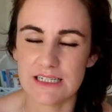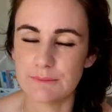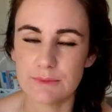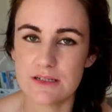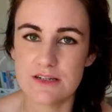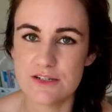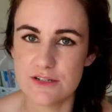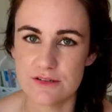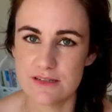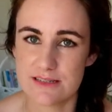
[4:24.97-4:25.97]
I wouldn't
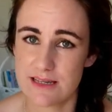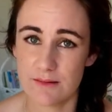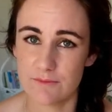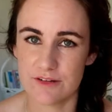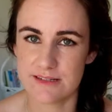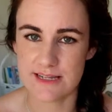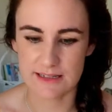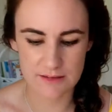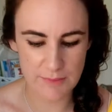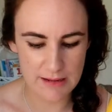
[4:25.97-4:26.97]
do the same for a
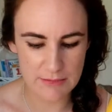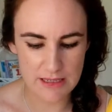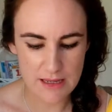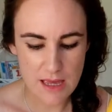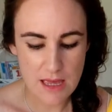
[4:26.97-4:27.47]
second baby.